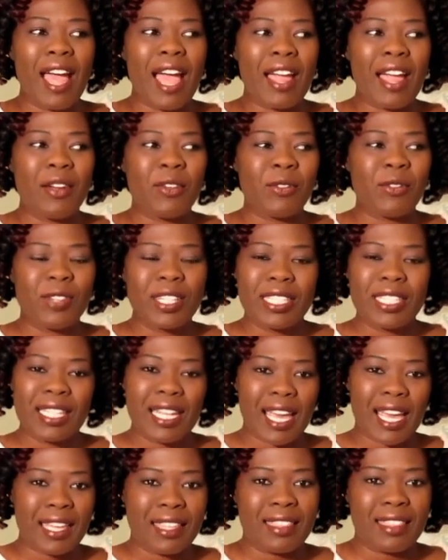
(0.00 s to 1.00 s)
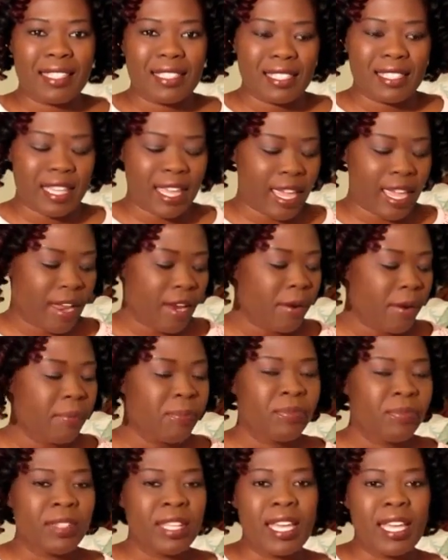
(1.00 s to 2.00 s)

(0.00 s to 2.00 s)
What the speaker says: I really like this hair